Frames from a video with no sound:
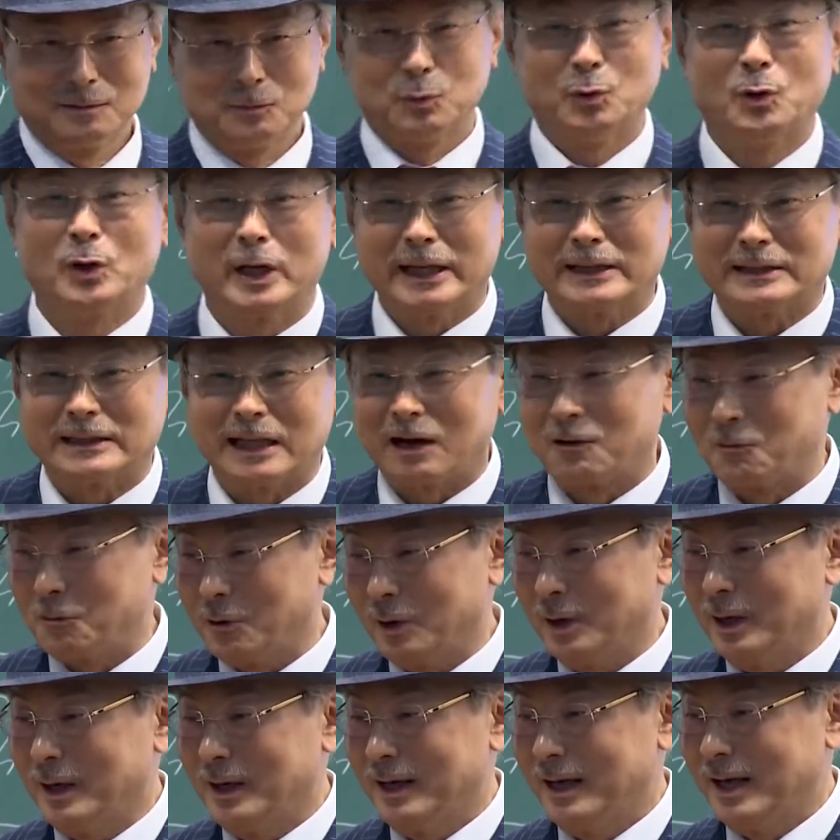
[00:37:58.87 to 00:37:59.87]
but they're already
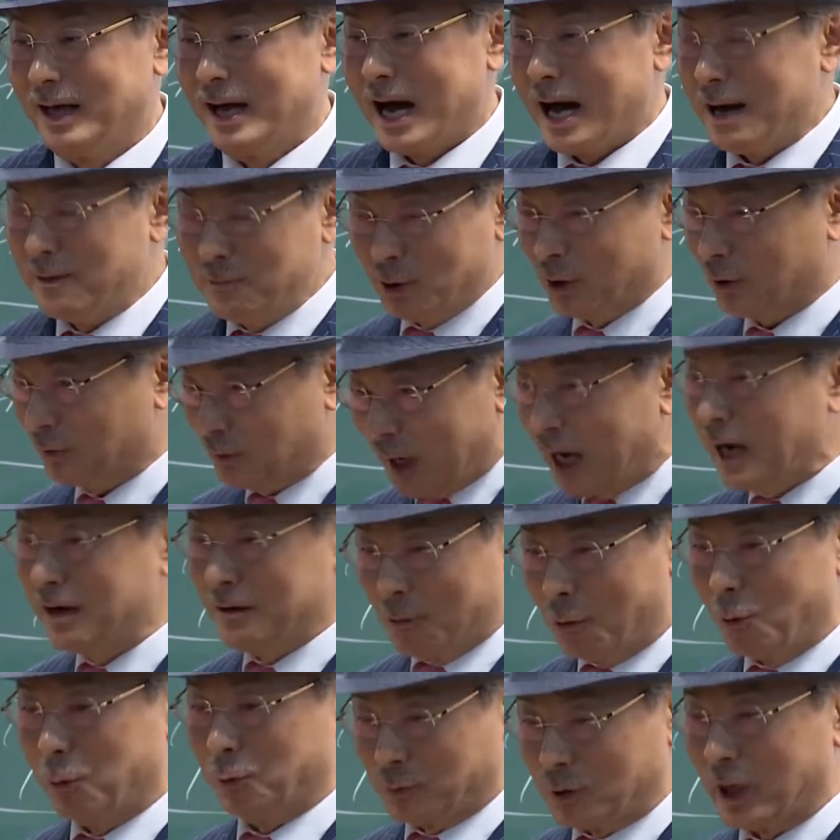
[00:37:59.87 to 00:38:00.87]
so tired.
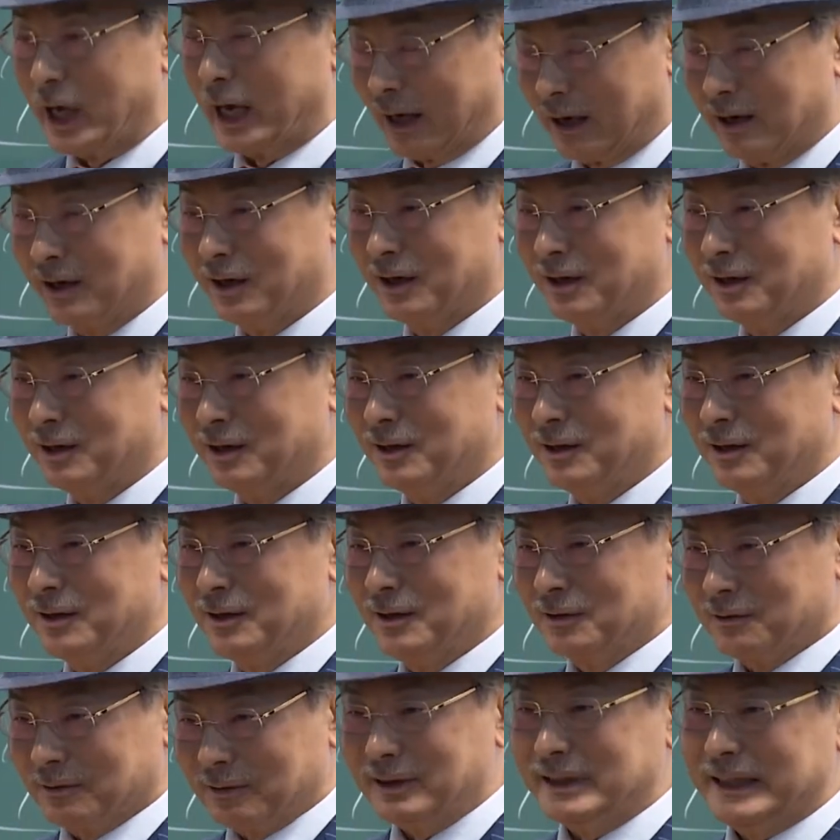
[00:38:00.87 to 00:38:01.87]
But the reality
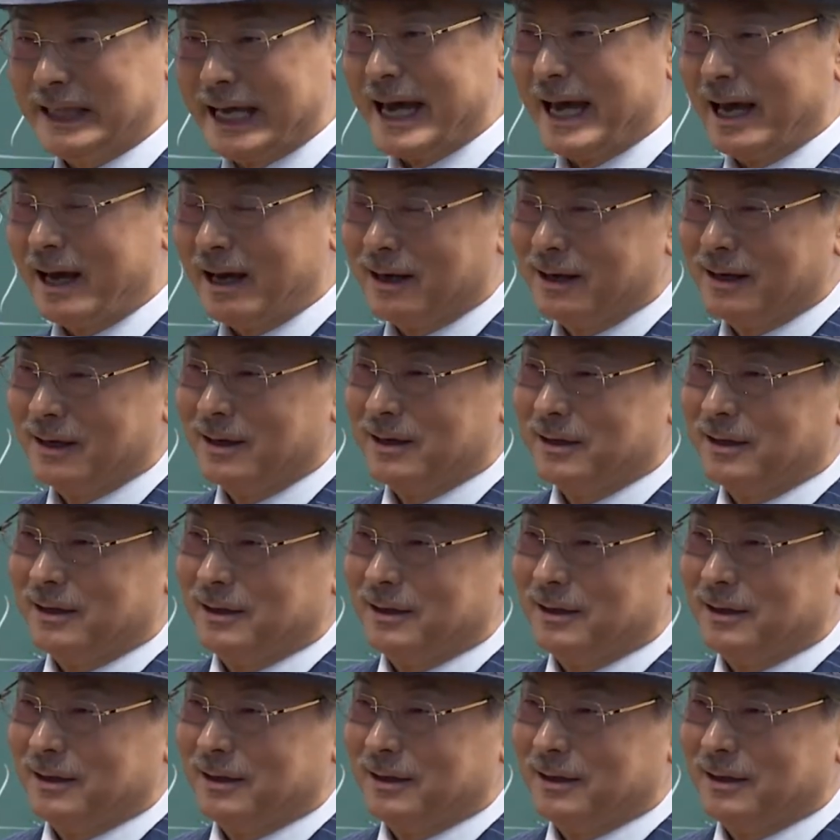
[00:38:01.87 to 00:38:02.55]
is that you might